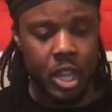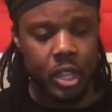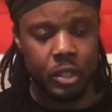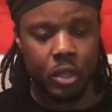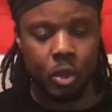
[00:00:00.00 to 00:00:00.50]

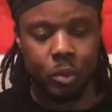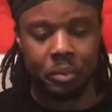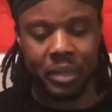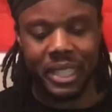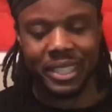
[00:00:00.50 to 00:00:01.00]
So
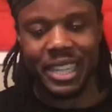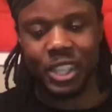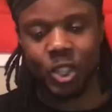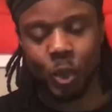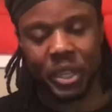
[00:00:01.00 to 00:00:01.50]
let's get
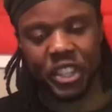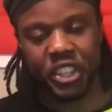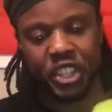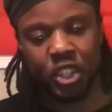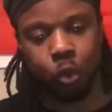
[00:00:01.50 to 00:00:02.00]
to it.
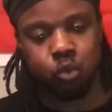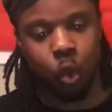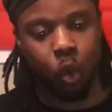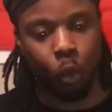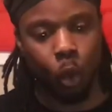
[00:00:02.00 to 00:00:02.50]

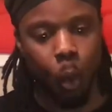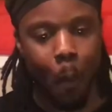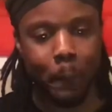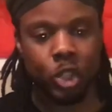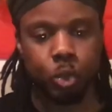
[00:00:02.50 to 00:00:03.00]

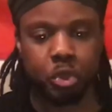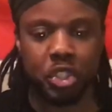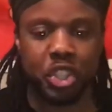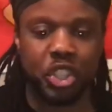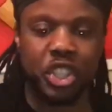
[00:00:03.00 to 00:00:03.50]

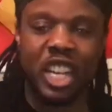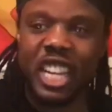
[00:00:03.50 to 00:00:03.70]
Badoosh.